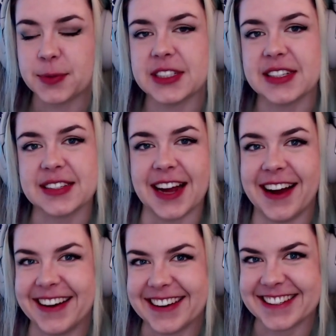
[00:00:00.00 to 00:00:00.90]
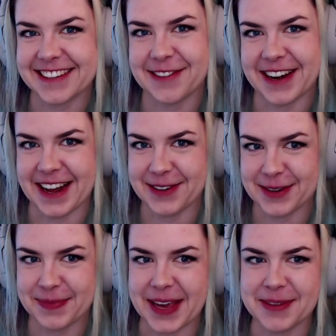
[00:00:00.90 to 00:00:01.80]
will start a
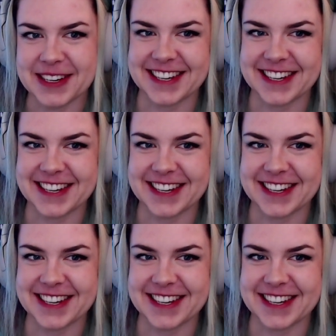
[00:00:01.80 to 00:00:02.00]
100 baby